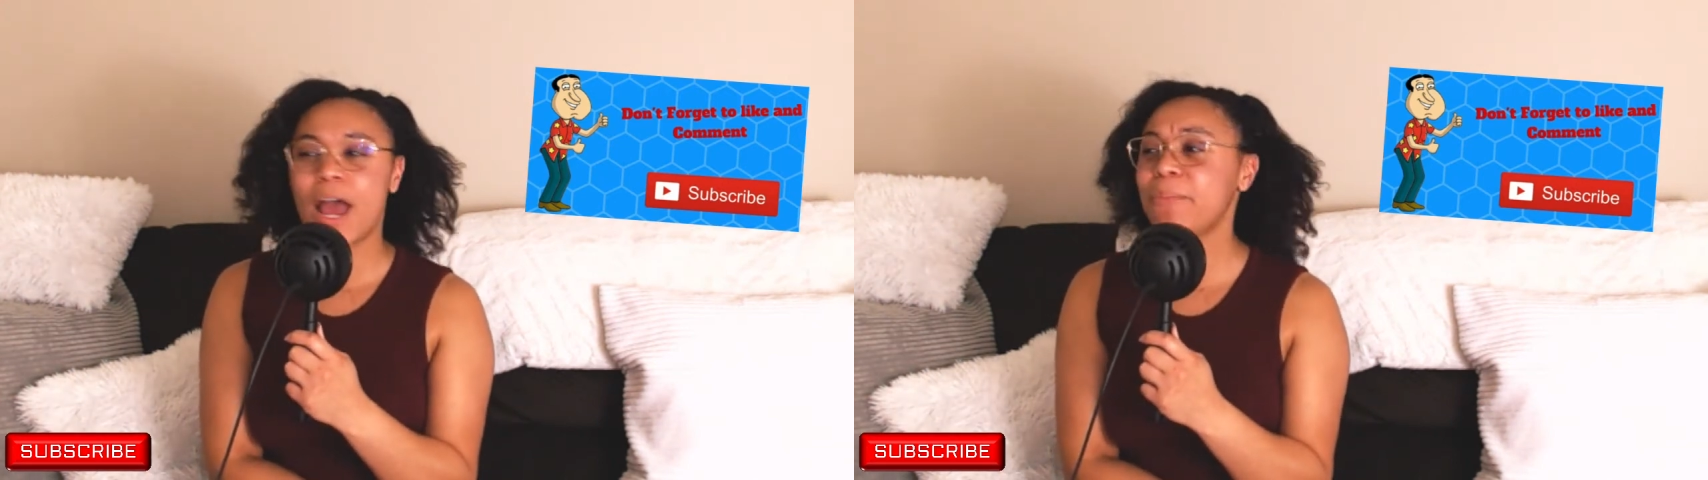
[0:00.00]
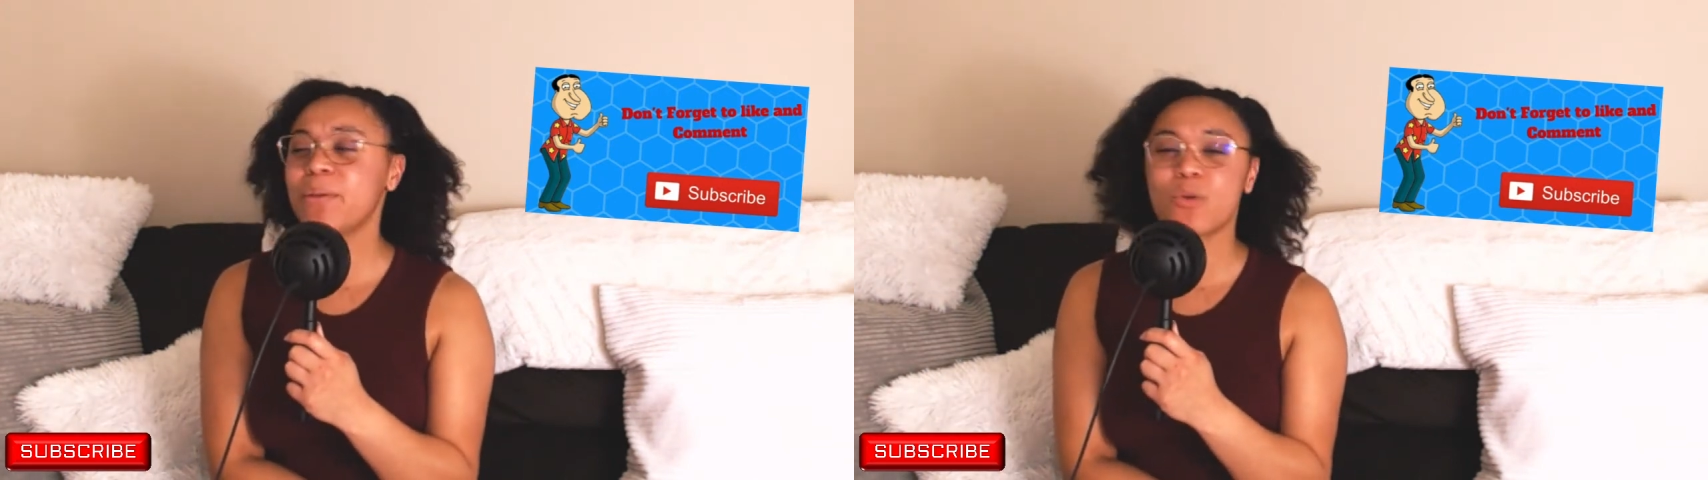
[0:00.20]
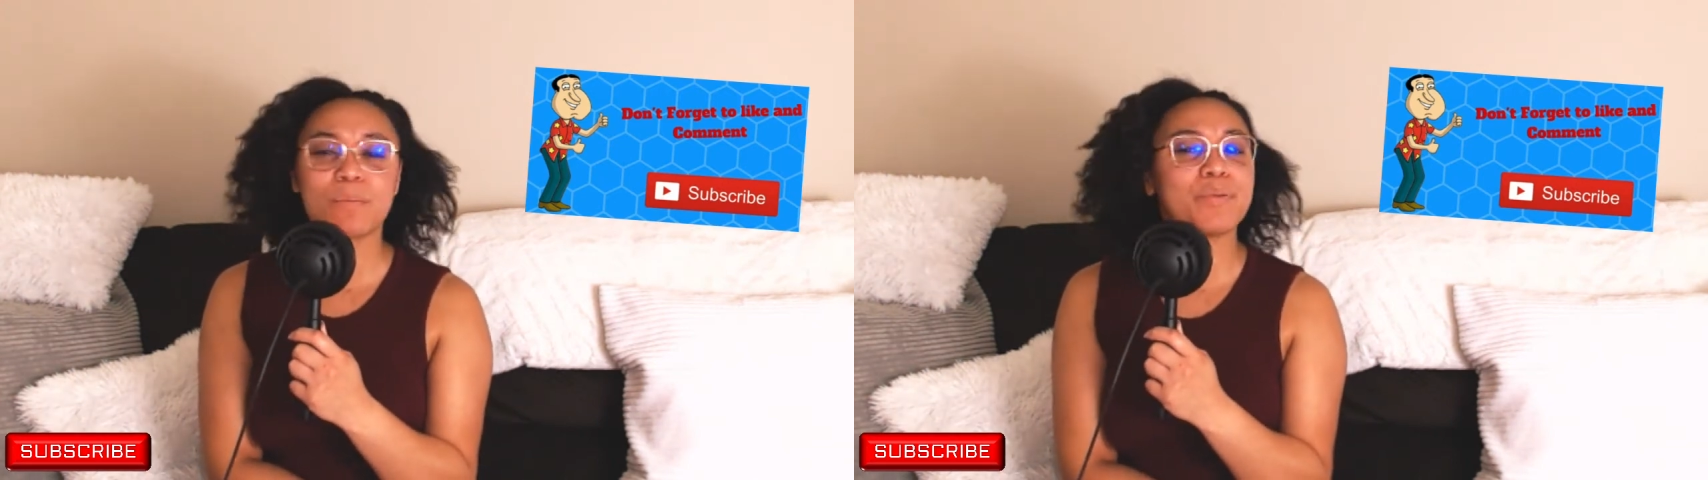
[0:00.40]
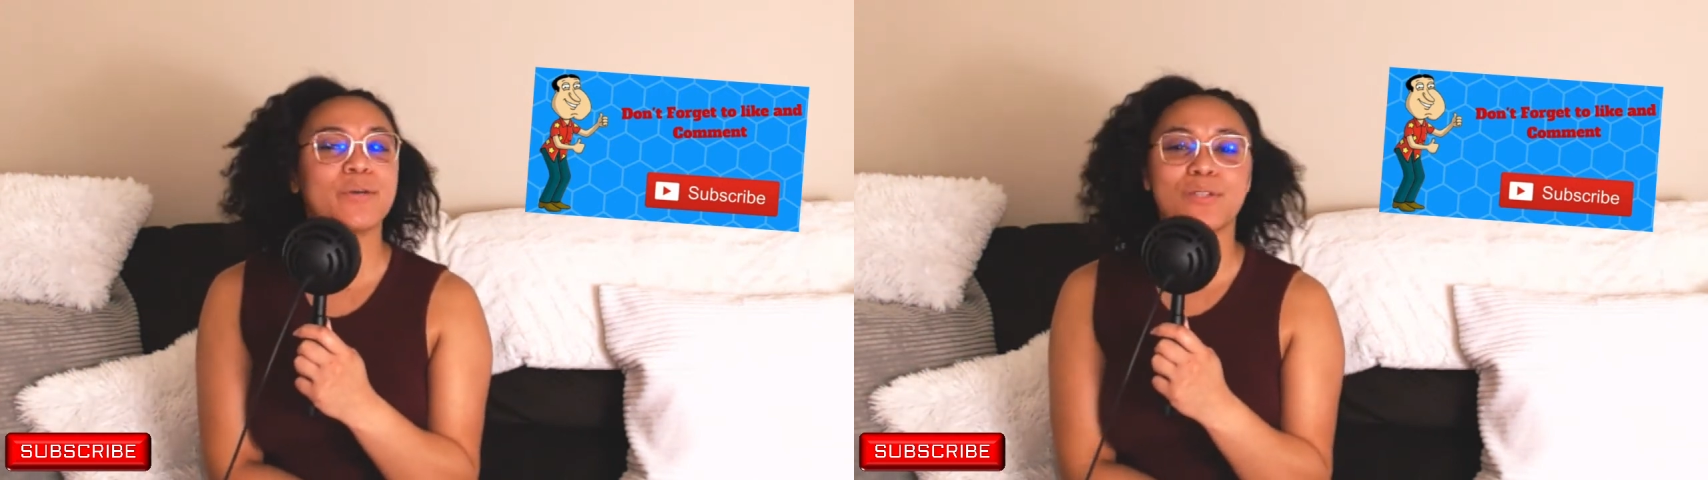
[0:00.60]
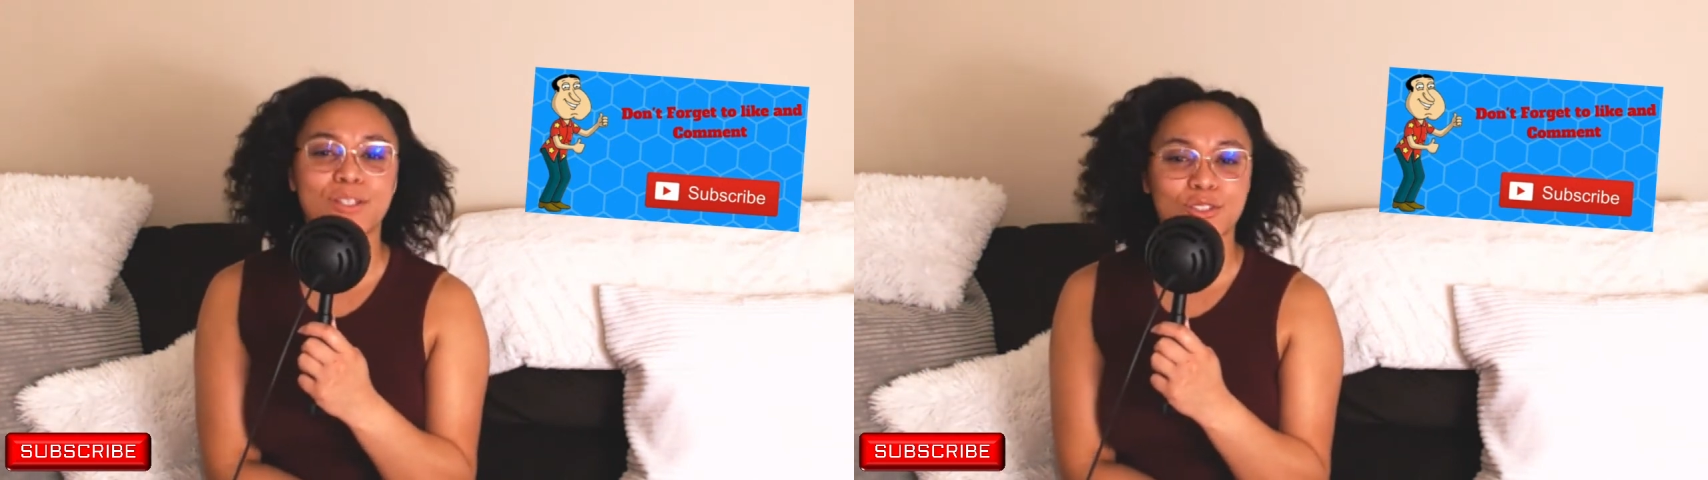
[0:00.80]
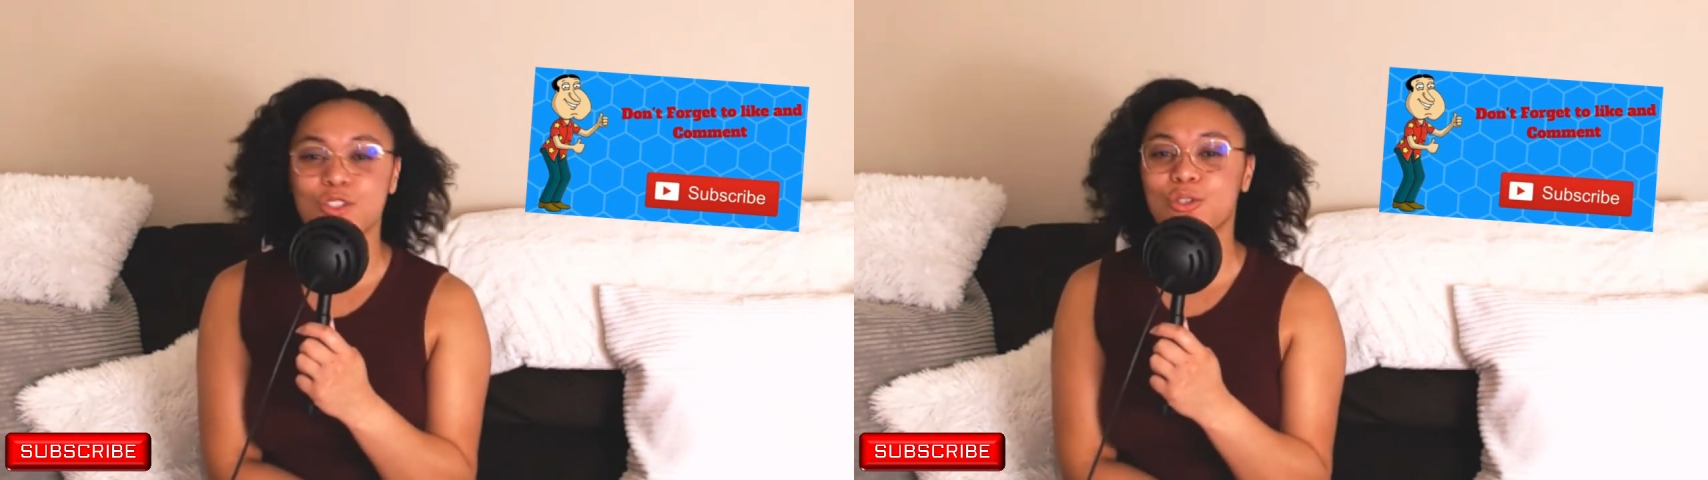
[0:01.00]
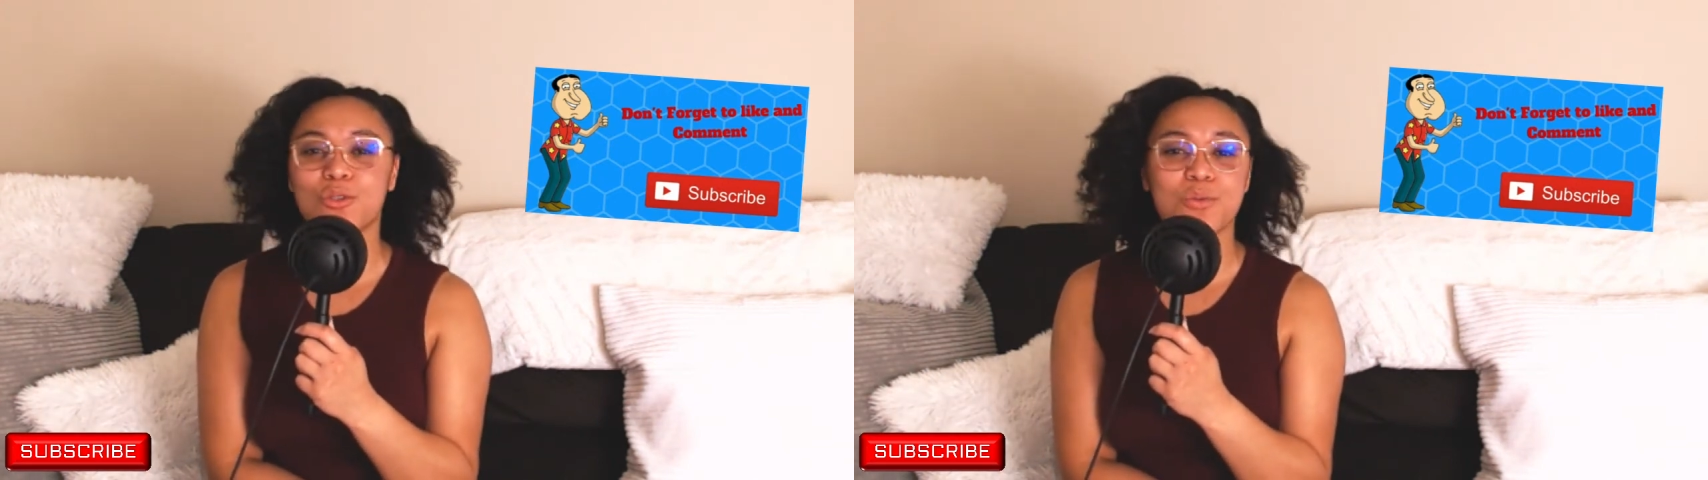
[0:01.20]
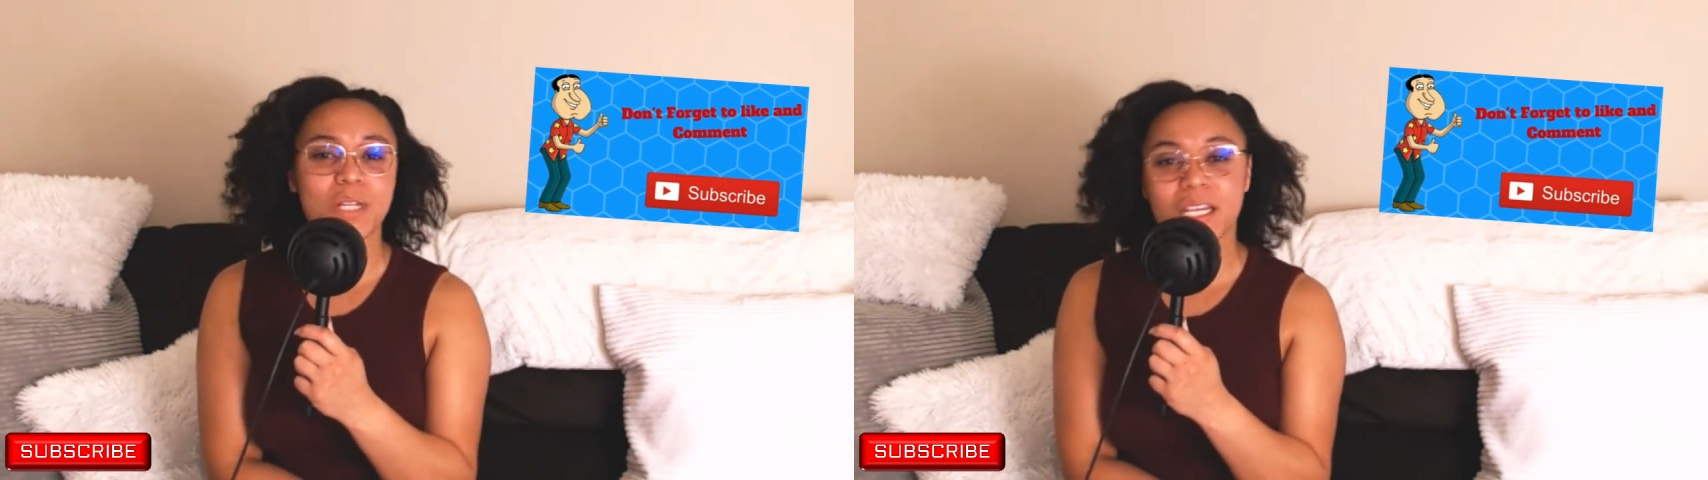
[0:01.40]
How many more billions do
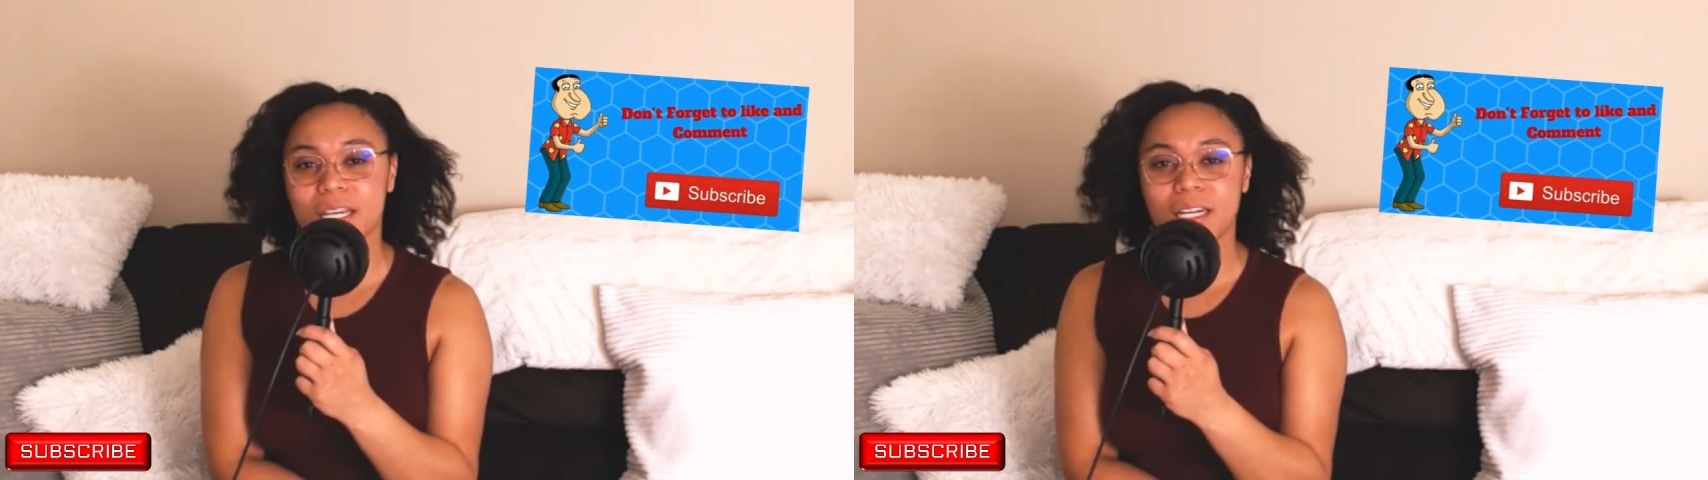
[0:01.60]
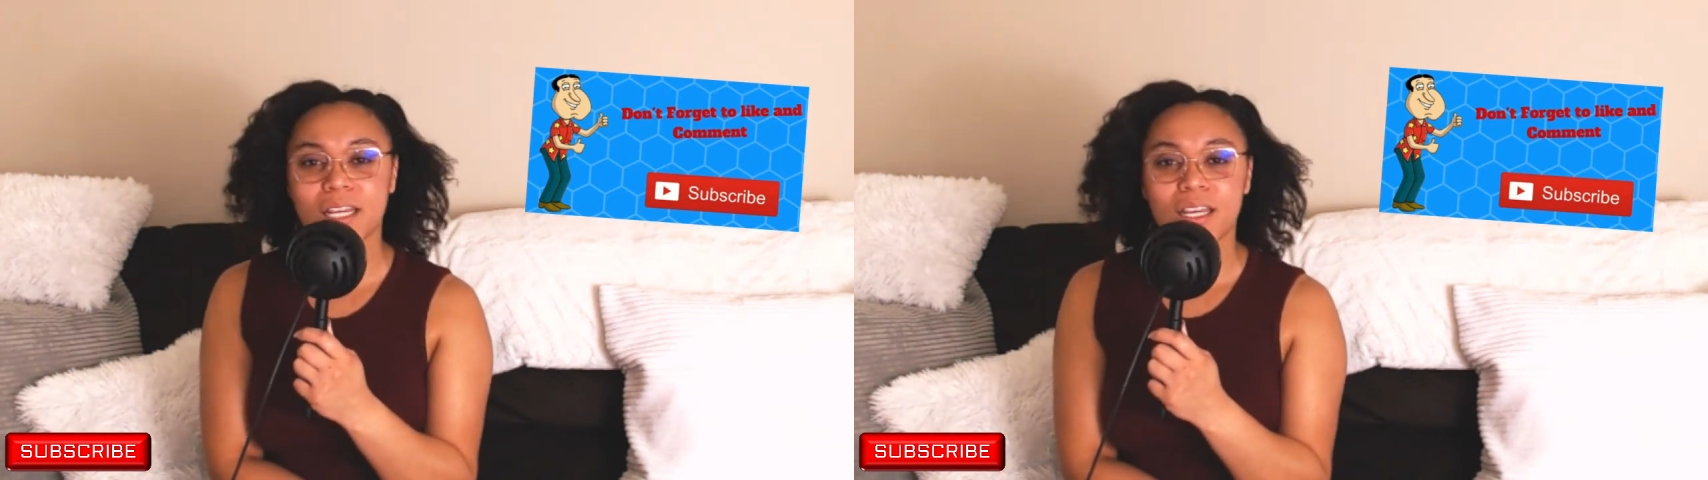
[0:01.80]
you need?